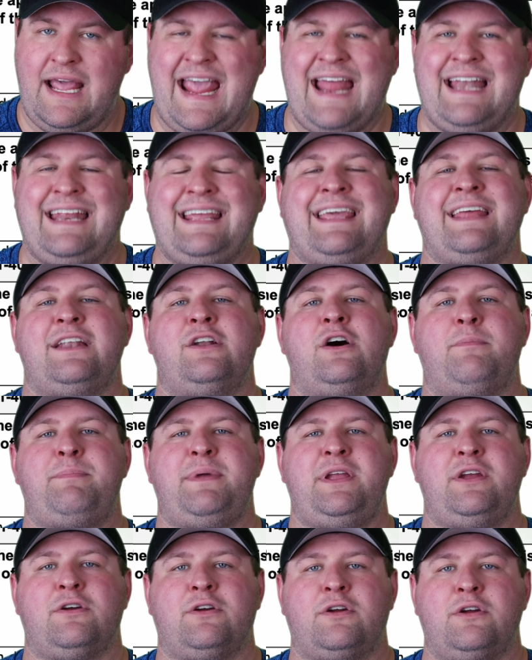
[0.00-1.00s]
and it cannot
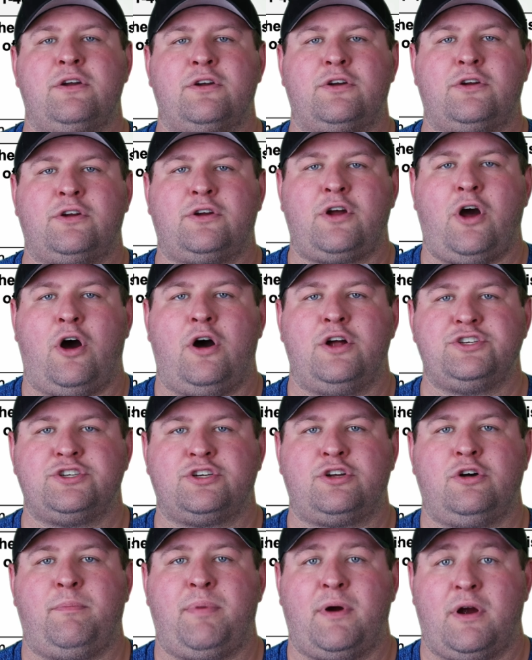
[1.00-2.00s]
be your
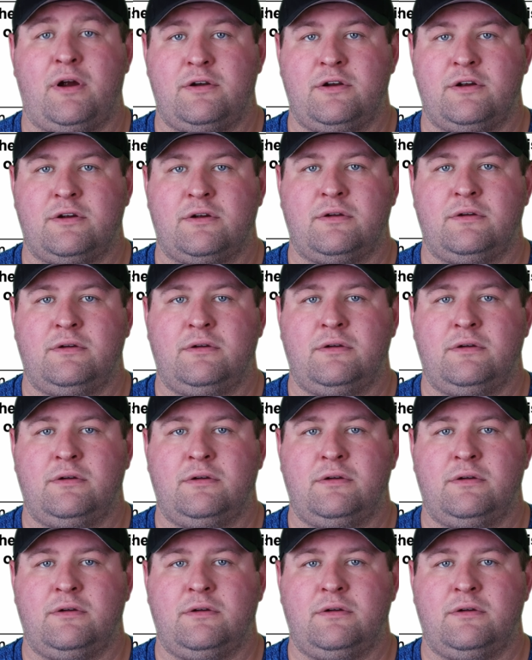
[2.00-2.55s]
conjugal partner.